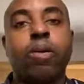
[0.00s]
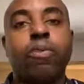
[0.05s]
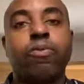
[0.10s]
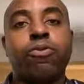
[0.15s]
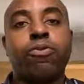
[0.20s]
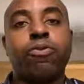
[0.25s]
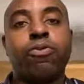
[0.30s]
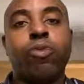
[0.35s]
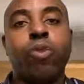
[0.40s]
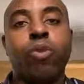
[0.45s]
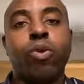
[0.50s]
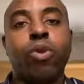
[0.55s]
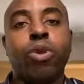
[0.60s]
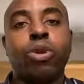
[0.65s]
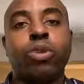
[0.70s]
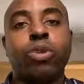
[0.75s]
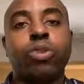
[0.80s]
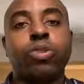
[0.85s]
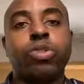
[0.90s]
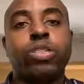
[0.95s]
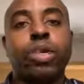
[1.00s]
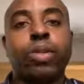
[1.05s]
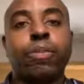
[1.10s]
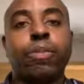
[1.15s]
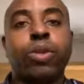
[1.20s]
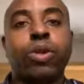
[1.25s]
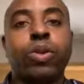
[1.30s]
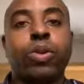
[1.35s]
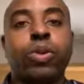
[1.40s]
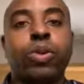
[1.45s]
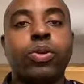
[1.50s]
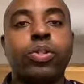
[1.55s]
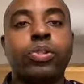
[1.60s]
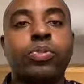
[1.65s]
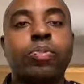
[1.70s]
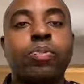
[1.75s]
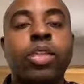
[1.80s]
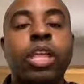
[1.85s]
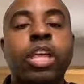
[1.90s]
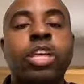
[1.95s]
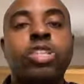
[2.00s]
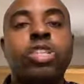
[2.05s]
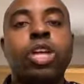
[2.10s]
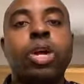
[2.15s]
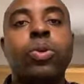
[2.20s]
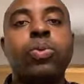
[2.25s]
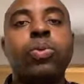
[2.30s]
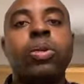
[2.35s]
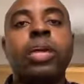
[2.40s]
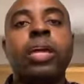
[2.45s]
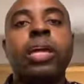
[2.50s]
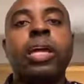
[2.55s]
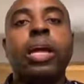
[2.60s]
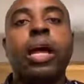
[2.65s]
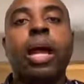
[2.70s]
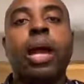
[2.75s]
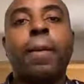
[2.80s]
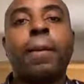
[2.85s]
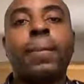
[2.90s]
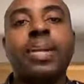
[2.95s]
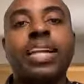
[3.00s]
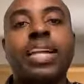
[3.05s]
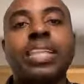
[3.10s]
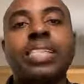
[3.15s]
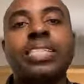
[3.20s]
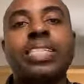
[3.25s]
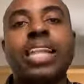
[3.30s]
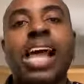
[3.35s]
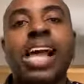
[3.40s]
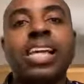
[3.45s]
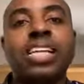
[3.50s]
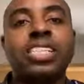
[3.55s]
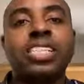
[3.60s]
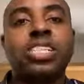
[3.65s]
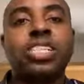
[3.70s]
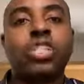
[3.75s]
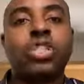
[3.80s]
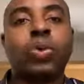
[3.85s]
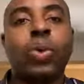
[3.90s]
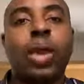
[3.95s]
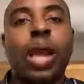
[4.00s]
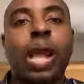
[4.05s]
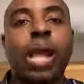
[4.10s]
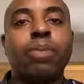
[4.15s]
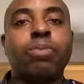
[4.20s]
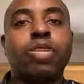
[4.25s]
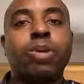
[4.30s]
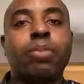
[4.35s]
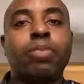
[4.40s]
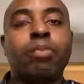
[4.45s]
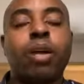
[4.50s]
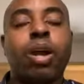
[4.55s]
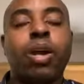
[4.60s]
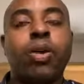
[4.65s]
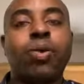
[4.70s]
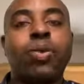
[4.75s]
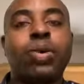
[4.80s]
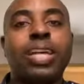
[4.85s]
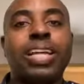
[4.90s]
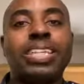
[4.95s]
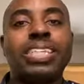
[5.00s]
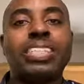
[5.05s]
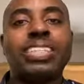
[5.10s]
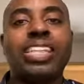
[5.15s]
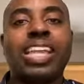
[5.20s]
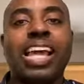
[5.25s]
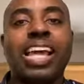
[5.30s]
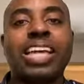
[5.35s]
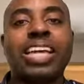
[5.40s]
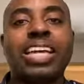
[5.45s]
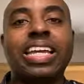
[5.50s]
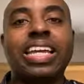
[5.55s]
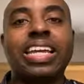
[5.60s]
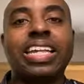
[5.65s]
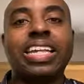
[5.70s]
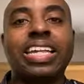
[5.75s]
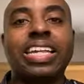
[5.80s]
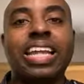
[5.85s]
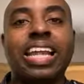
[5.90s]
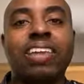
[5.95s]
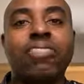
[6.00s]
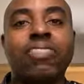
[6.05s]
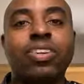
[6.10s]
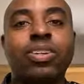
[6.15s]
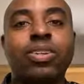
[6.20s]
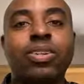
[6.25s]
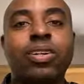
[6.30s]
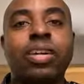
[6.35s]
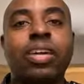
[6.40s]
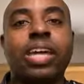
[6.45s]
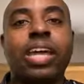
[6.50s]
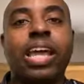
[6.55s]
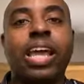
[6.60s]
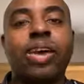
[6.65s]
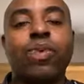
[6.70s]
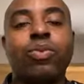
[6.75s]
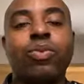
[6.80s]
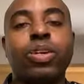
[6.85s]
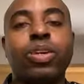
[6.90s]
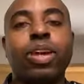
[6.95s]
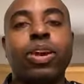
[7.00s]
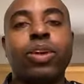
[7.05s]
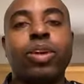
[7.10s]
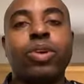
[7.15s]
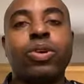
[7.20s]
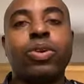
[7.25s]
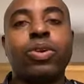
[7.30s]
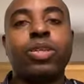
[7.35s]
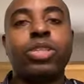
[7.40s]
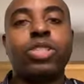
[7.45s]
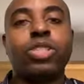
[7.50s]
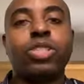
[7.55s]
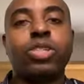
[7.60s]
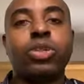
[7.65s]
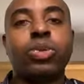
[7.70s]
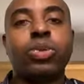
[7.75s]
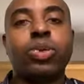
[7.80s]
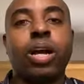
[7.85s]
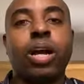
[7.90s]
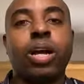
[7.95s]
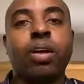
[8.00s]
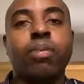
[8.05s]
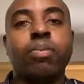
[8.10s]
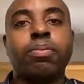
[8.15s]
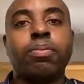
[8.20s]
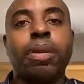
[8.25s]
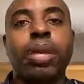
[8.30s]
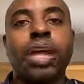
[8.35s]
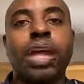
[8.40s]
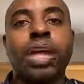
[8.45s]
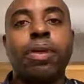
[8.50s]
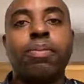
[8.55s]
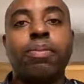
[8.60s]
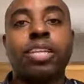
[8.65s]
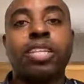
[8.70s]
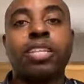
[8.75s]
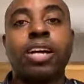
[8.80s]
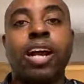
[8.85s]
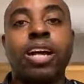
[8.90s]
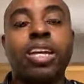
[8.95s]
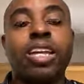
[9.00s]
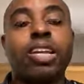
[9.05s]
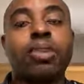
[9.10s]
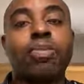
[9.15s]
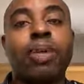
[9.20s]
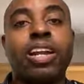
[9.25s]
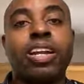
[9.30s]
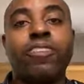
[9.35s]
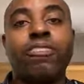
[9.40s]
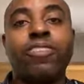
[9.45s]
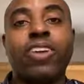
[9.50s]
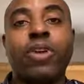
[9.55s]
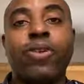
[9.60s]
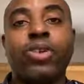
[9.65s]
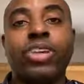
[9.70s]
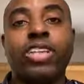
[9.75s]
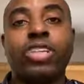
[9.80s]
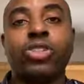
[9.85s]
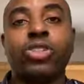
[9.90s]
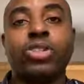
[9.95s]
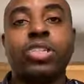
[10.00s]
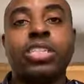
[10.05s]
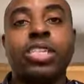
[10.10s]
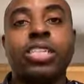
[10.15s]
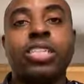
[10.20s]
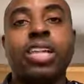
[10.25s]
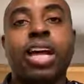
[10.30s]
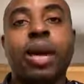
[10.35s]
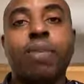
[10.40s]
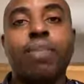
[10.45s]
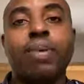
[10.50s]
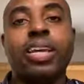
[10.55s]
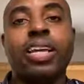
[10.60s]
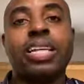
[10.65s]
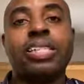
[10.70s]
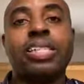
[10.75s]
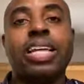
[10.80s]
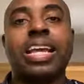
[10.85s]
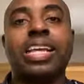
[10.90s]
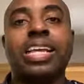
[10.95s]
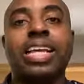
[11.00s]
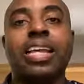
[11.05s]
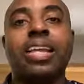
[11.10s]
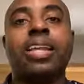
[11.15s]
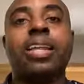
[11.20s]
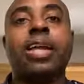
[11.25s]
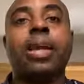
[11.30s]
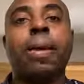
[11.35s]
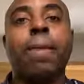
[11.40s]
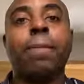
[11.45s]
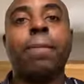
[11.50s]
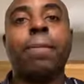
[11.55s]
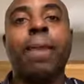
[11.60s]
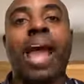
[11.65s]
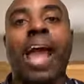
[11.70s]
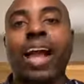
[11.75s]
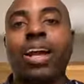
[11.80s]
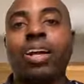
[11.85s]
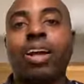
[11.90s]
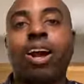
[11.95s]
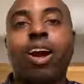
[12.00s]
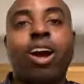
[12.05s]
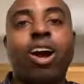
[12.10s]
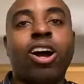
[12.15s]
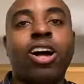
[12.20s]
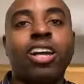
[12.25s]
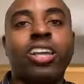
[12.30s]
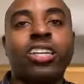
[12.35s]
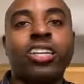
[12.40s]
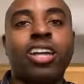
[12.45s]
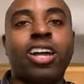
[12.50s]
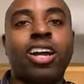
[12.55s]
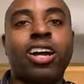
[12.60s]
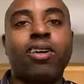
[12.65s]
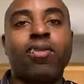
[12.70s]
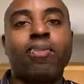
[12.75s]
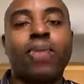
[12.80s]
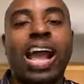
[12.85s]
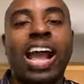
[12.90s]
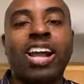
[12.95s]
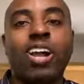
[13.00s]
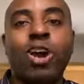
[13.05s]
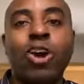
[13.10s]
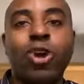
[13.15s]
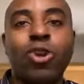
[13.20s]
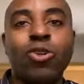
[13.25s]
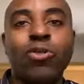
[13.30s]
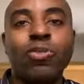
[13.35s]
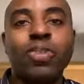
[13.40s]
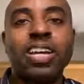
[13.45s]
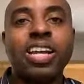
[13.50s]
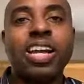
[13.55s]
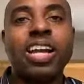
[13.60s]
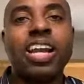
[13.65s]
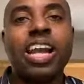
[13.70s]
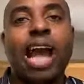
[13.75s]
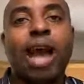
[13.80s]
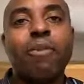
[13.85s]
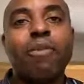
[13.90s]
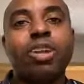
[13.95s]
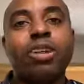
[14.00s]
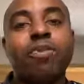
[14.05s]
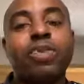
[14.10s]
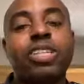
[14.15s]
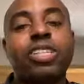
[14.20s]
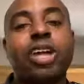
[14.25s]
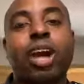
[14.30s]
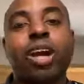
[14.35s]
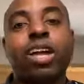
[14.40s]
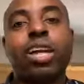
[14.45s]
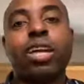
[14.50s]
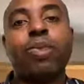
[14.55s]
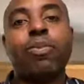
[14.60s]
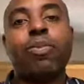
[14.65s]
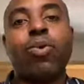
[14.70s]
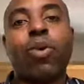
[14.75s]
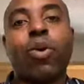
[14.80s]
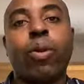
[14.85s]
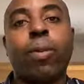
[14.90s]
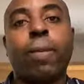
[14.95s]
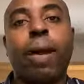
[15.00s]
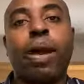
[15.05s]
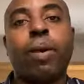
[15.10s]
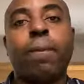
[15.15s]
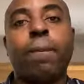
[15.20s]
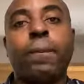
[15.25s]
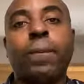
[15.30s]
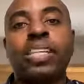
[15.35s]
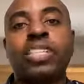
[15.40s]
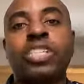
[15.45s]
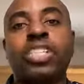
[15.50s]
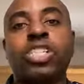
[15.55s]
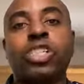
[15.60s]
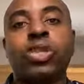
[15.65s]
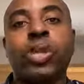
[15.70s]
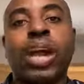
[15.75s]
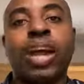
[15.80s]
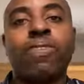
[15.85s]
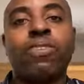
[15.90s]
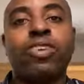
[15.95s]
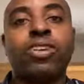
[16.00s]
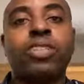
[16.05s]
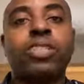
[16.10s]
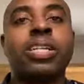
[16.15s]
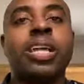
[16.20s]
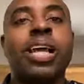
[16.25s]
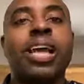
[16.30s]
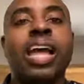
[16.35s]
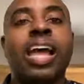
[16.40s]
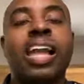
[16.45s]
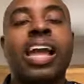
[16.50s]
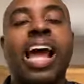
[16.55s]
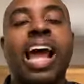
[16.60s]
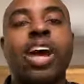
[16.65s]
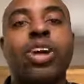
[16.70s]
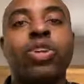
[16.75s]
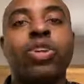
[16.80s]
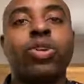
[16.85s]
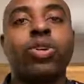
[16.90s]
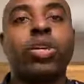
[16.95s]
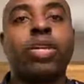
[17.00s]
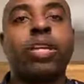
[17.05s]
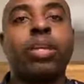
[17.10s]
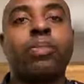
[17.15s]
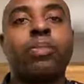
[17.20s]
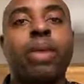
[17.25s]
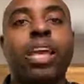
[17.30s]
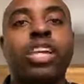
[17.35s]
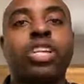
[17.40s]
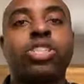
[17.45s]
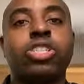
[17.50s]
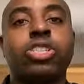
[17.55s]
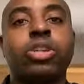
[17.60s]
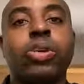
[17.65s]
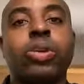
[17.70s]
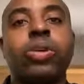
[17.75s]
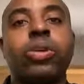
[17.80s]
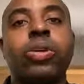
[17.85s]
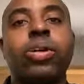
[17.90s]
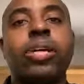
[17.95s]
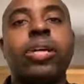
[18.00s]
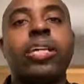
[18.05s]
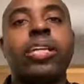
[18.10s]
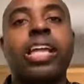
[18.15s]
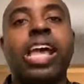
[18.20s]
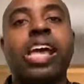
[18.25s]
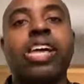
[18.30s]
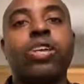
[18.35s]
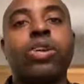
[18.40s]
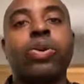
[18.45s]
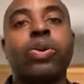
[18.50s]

for those computers. So please like and subscribe. Tomorrow is day 11, and we are going to be talking about a very interesting topic as I get back home. I'm going to be talking more about business travelers and how you can make sure that